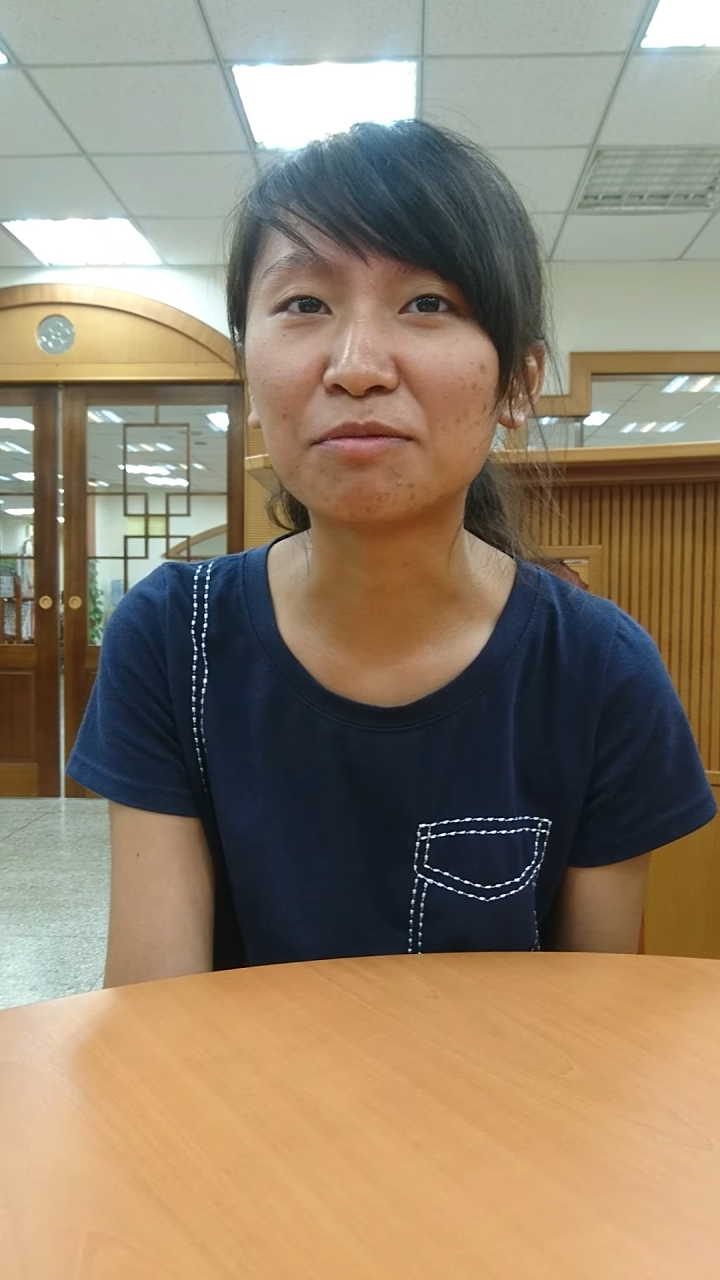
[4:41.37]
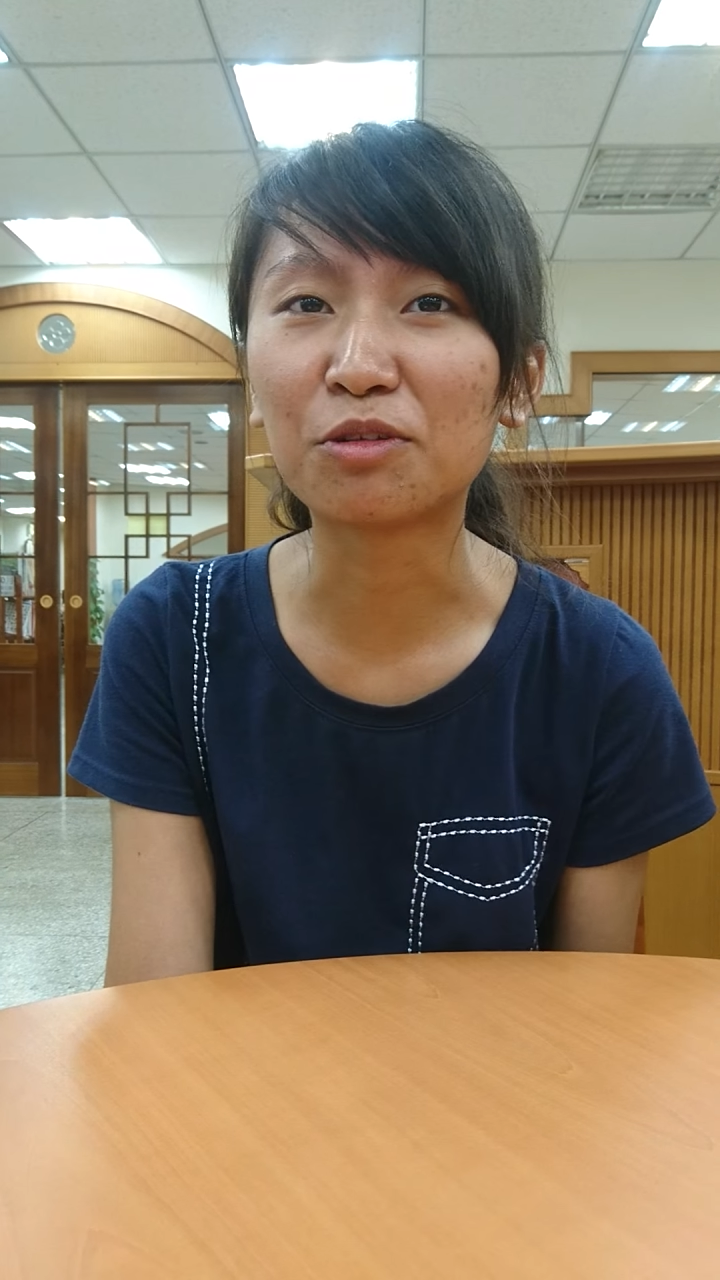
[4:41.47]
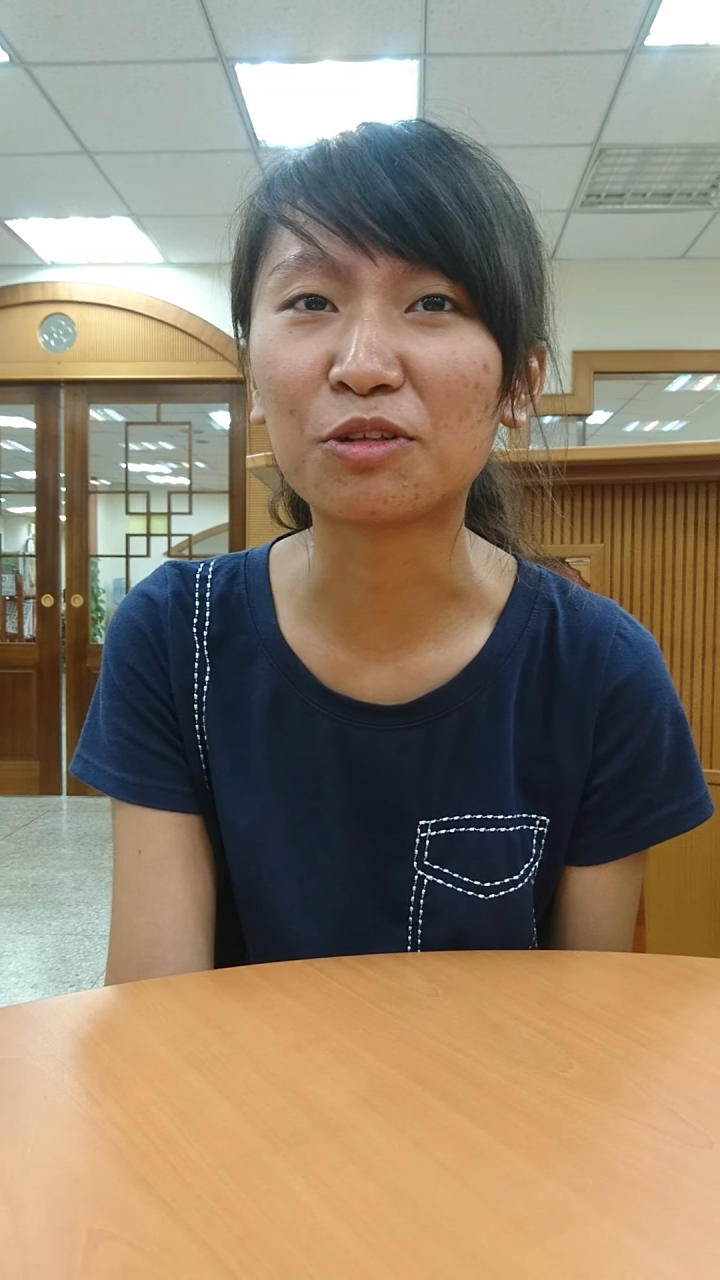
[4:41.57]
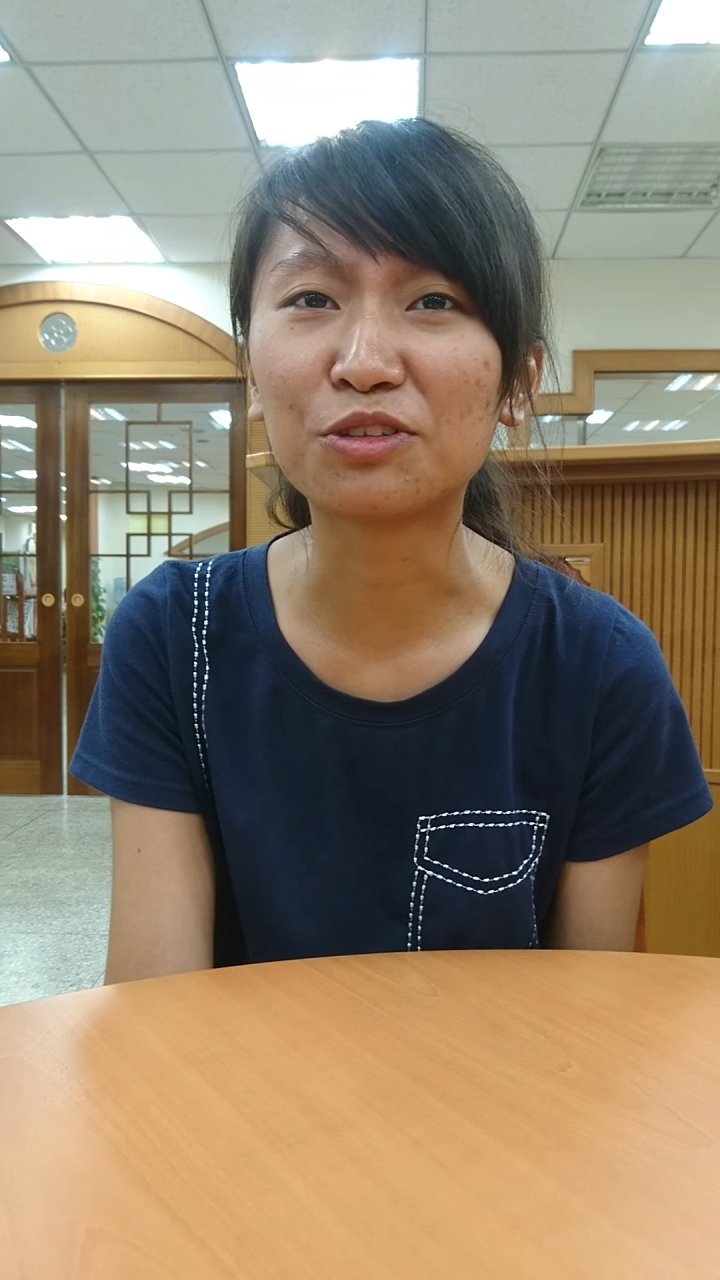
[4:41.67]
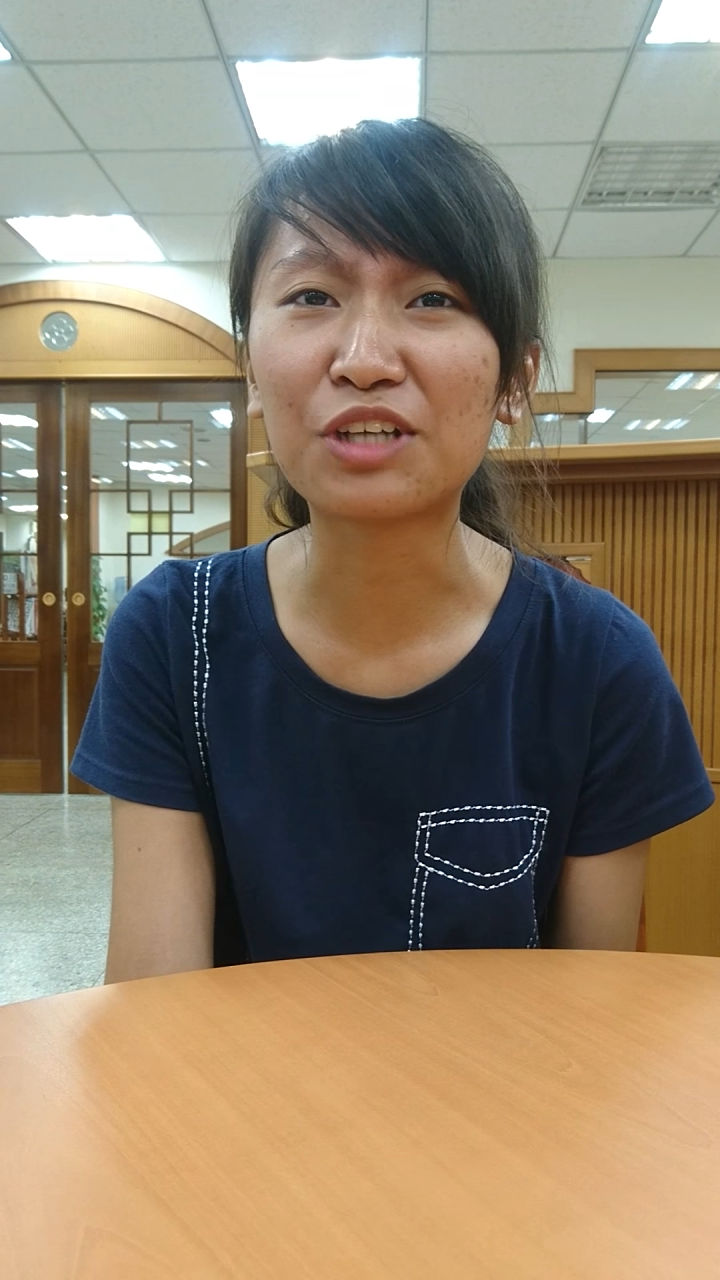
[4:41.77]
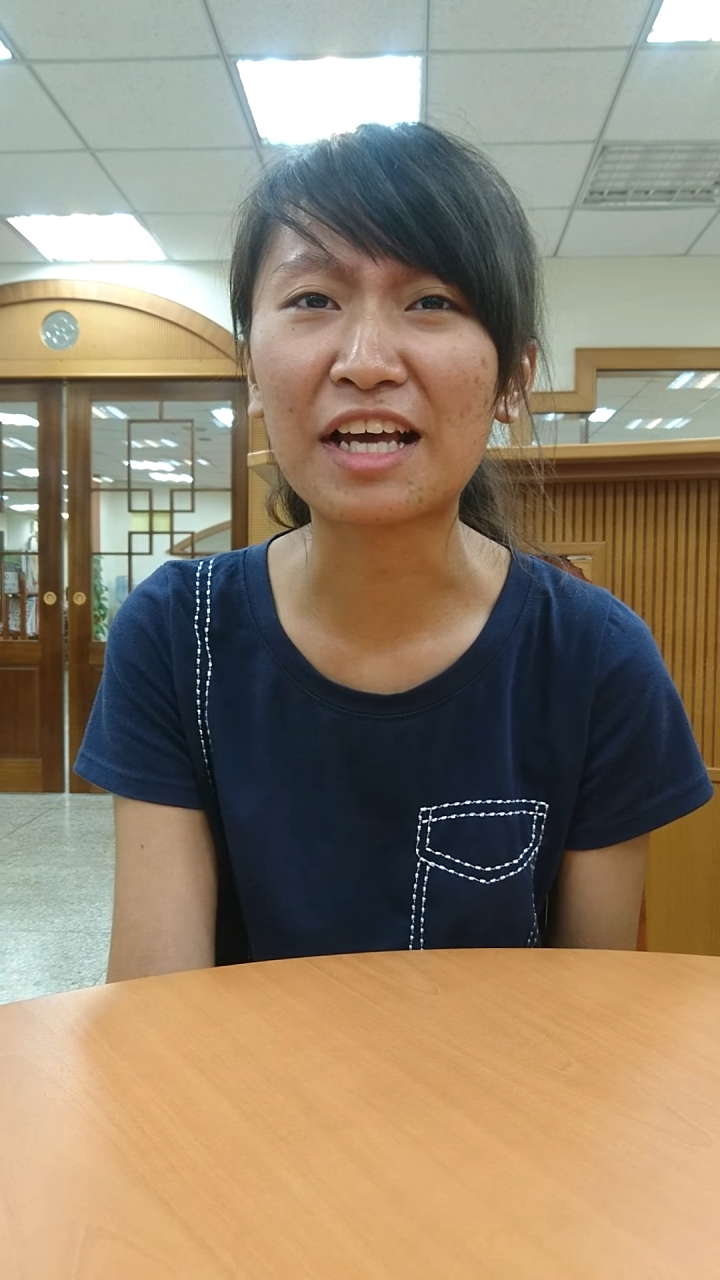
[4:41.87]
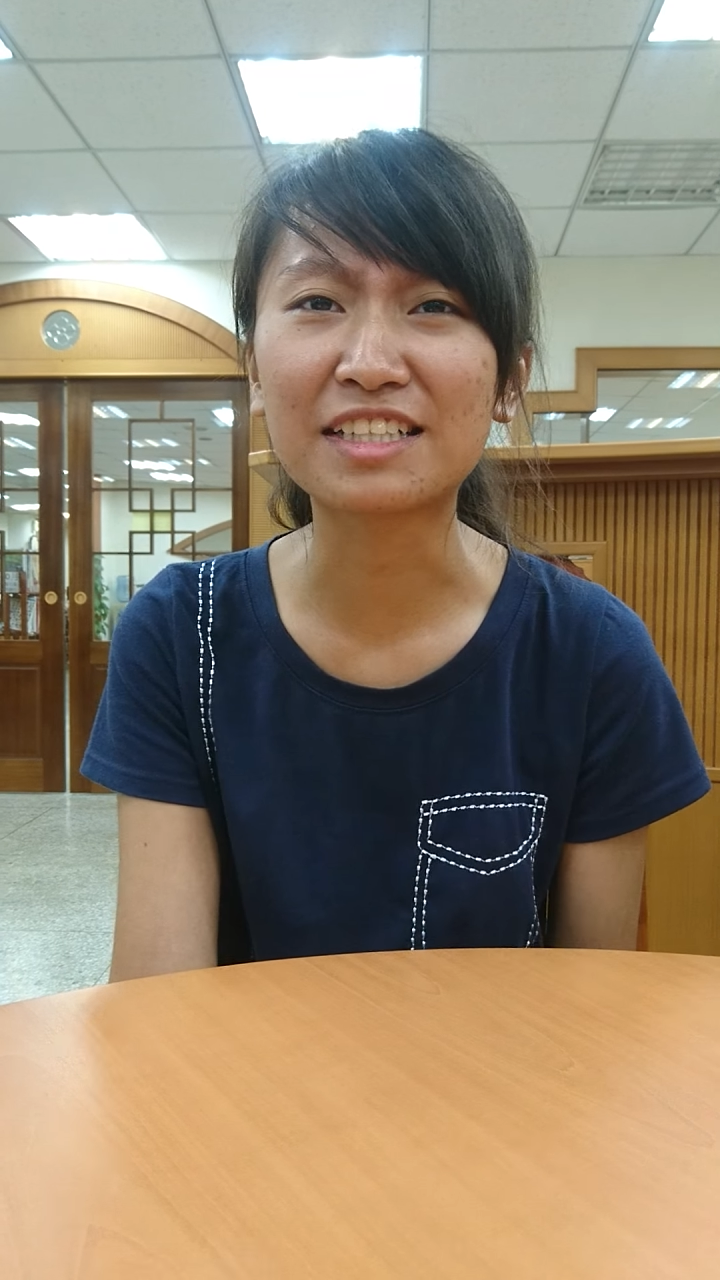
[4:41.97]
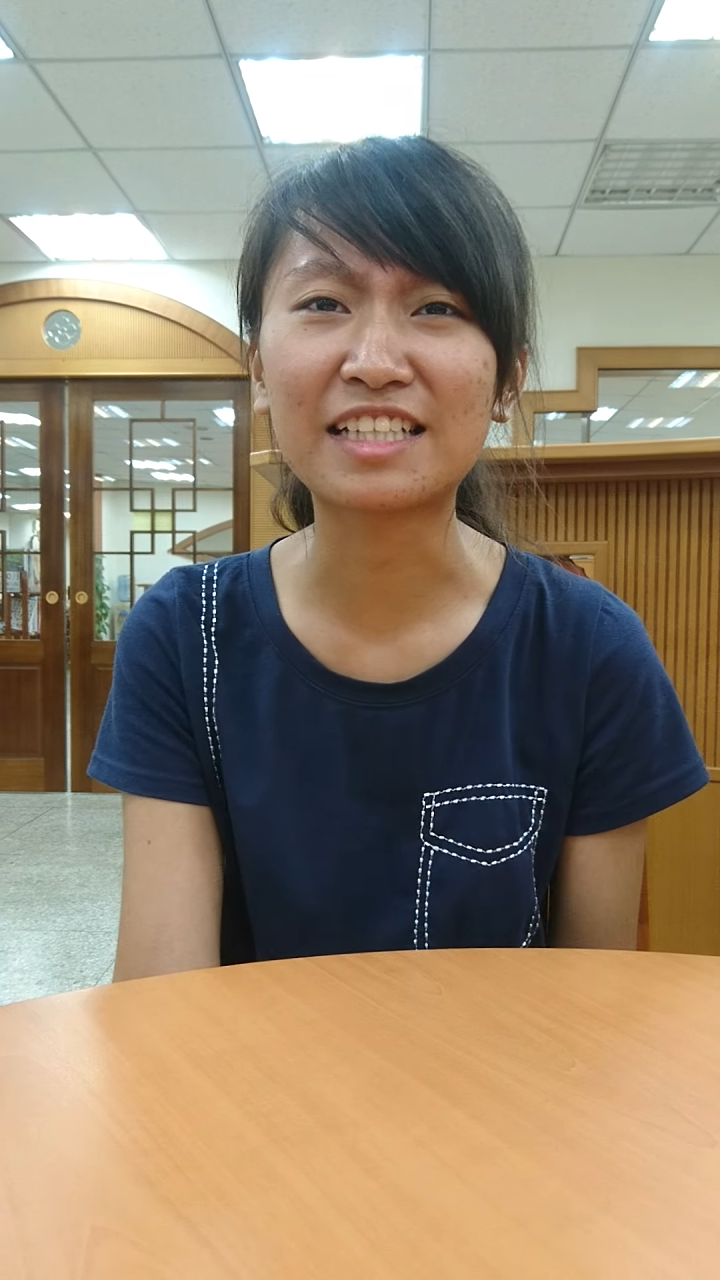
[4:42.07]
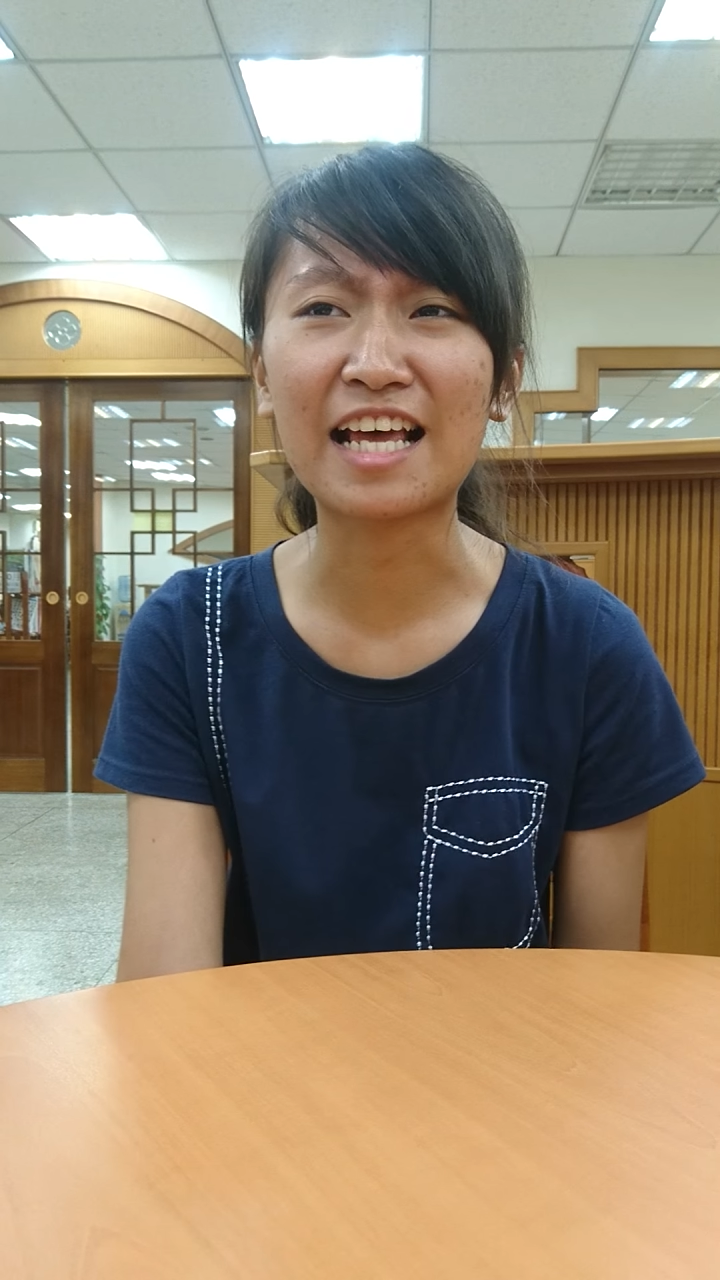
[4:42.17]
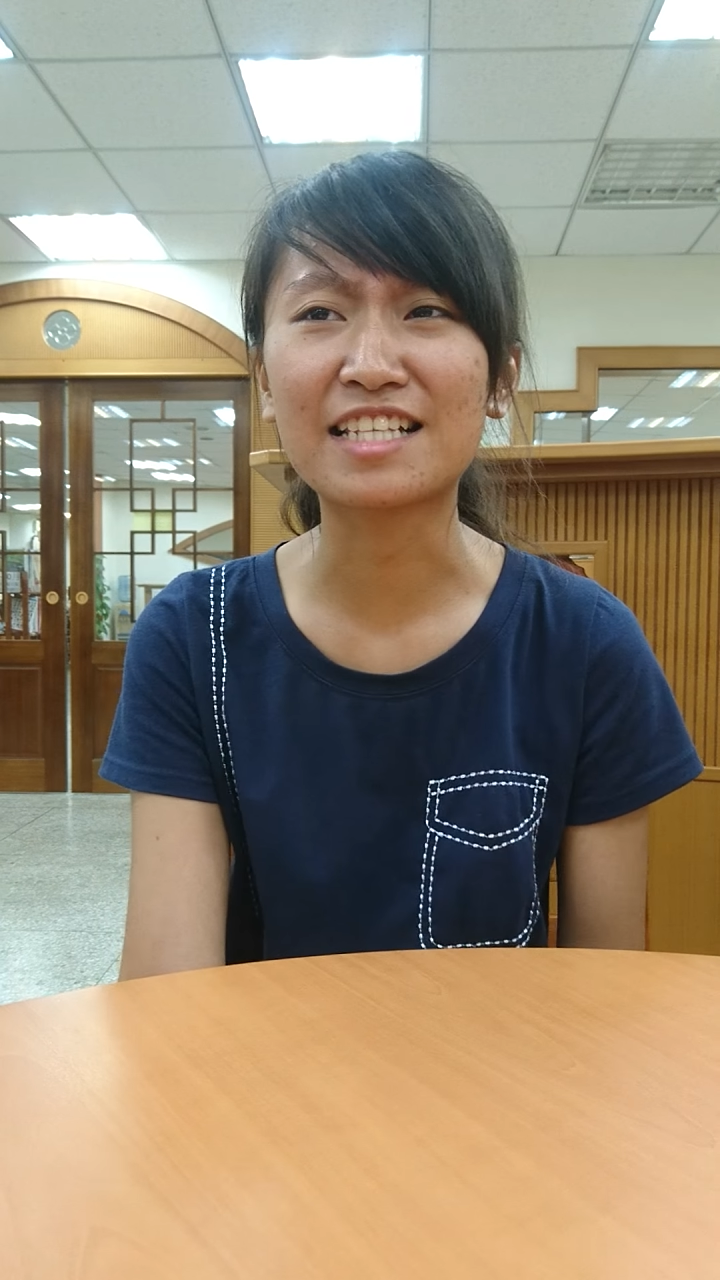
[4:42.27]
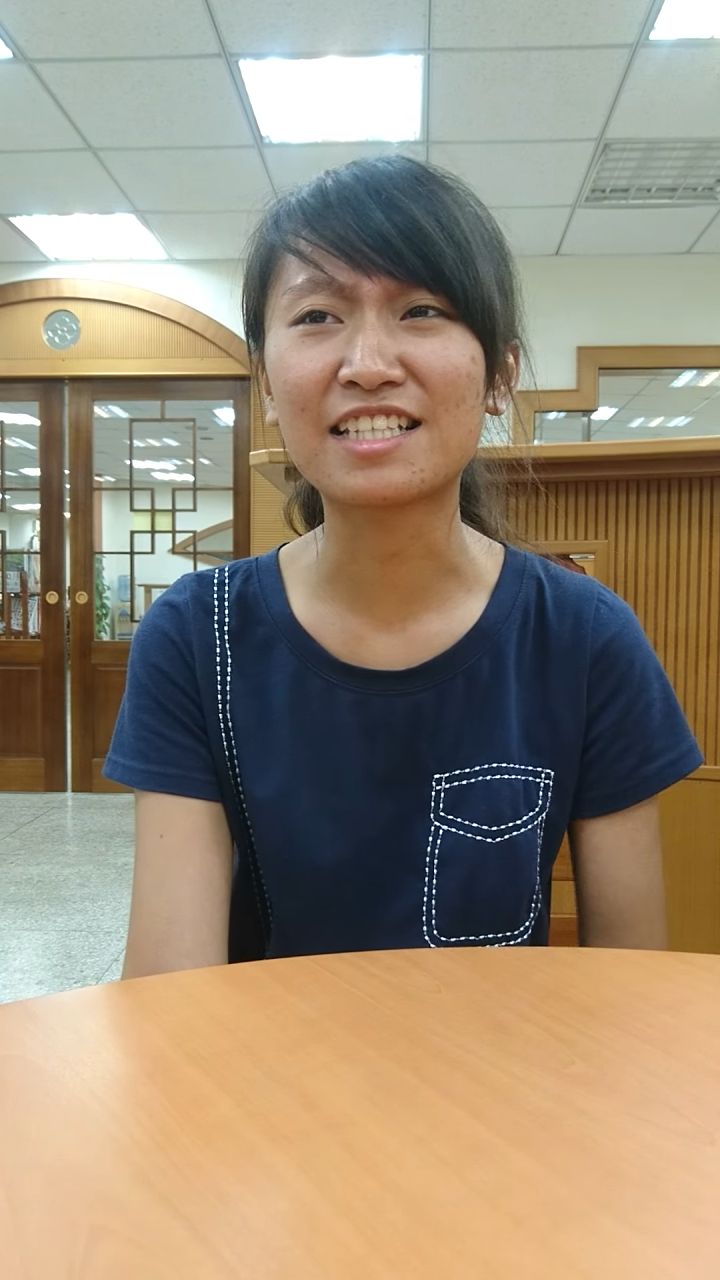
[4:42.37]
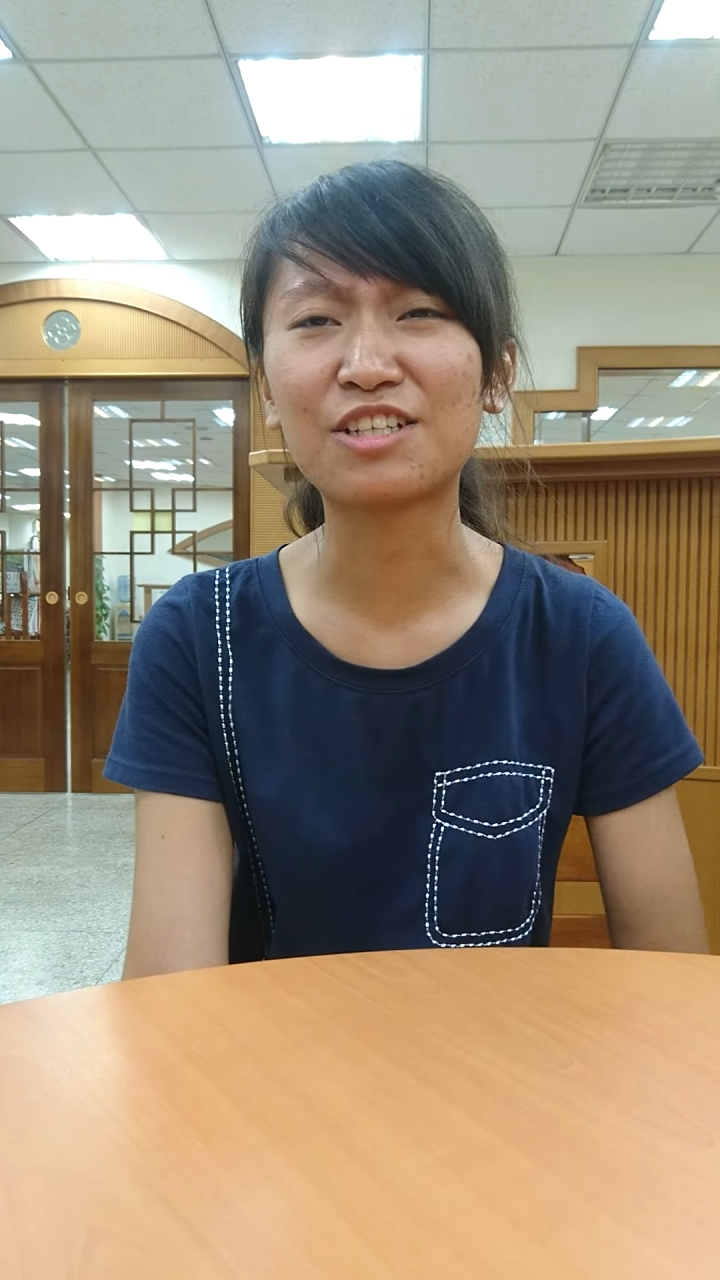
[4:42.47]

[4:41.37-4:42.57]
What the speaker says: projects that